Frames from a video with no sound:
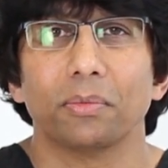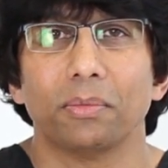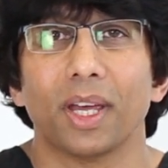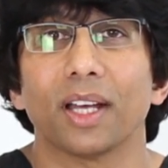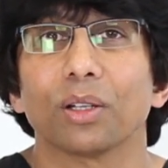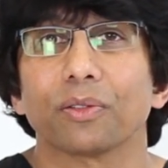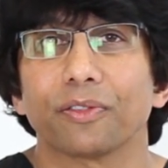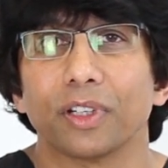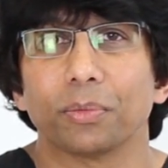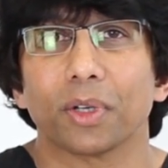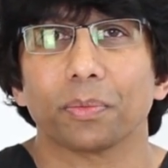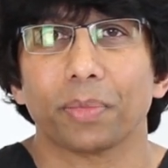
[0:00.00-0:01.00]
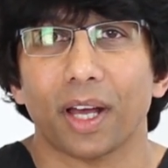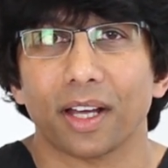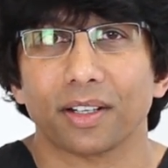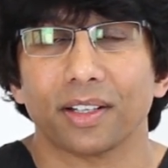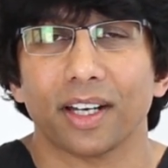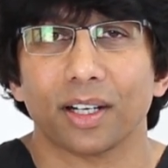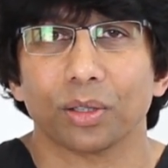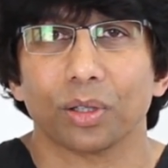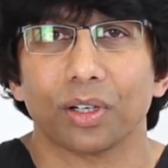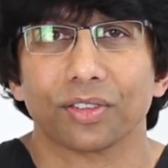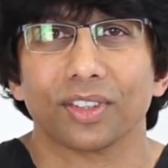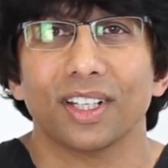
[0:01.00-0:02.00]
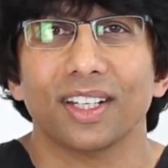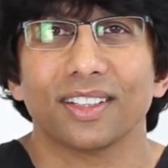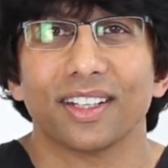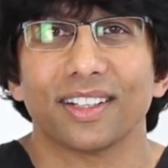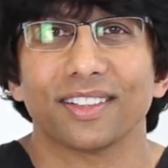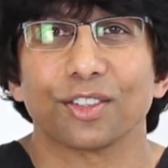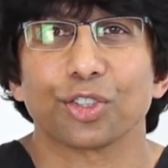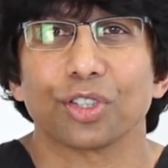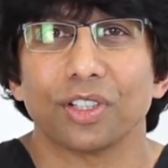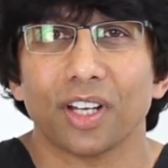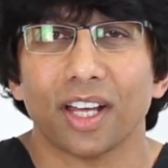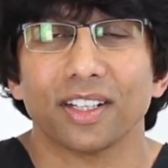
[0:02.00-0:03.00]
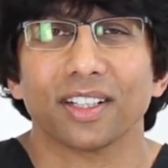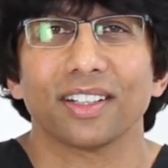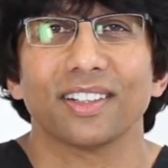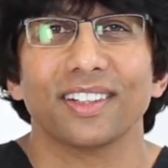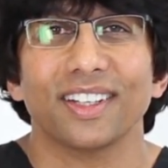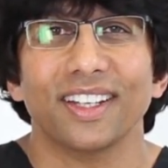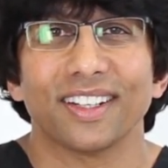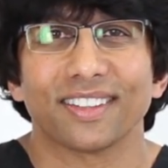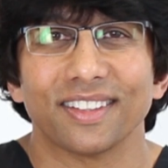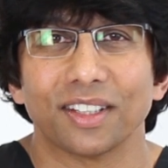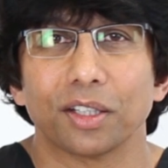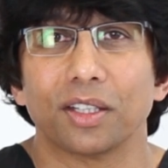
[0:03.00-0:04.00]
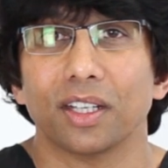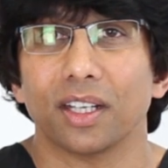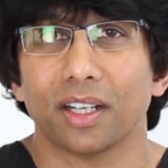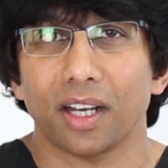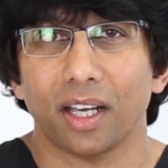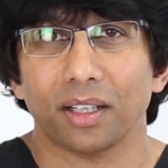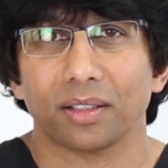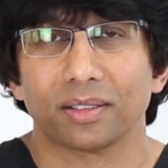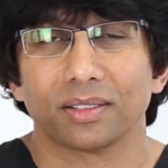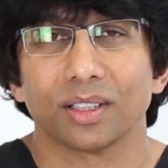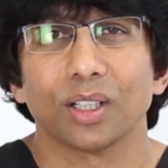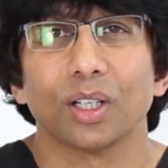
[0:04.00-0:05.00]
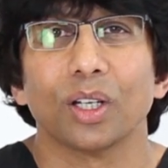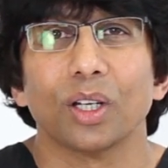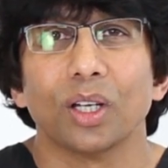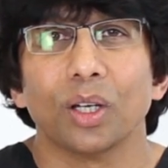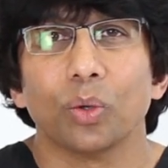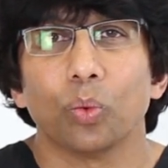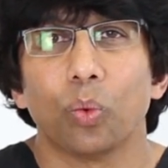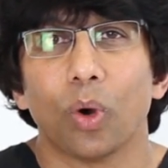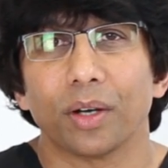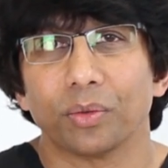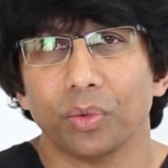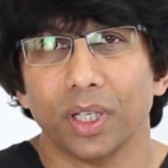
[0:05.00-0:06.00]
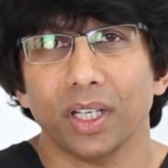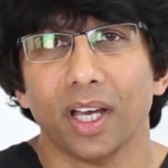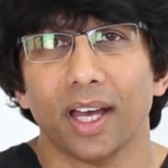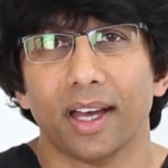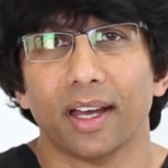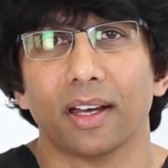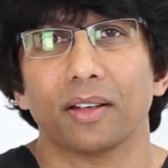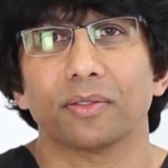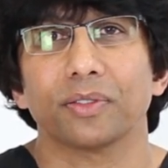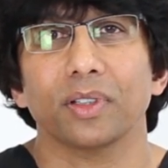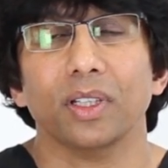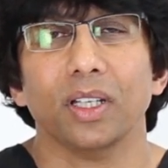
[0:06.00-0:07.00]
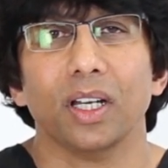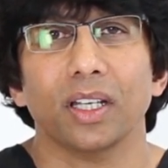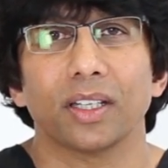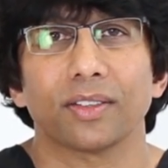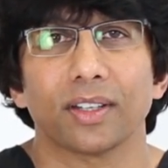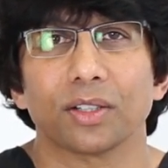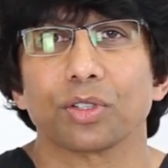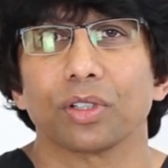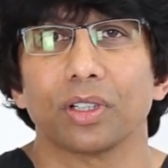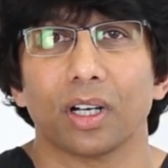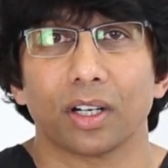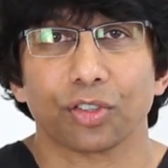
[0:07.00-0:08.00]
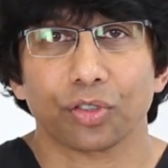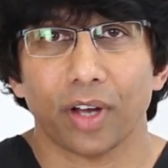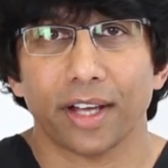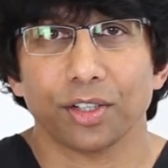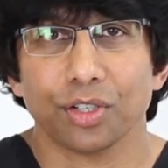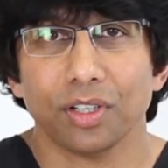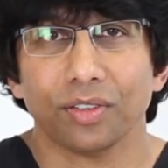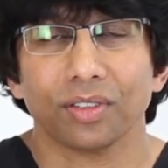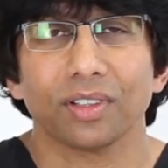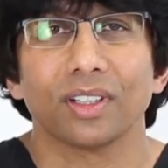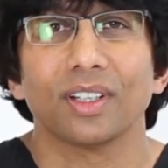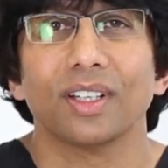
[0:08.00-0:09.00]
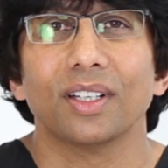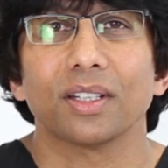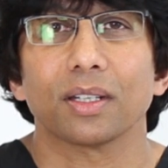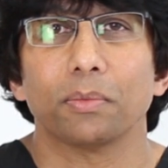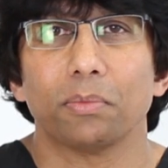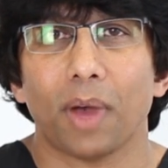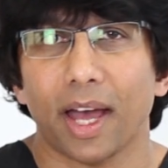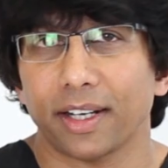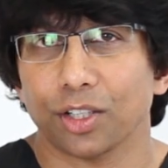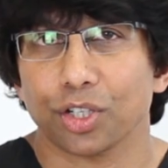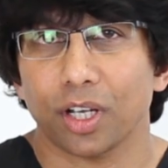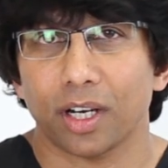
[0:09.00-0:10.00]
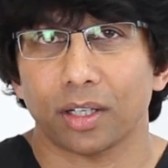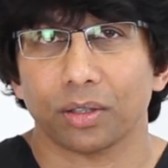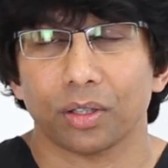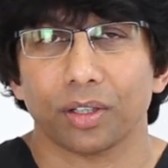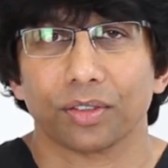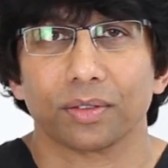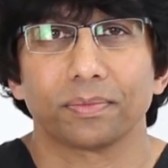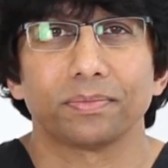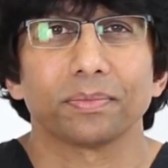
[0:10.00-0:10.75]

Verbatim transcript: male or female pattern hair loss. That is genetic, it's in the DNA. What we have essentially are strategies to manage hair loss.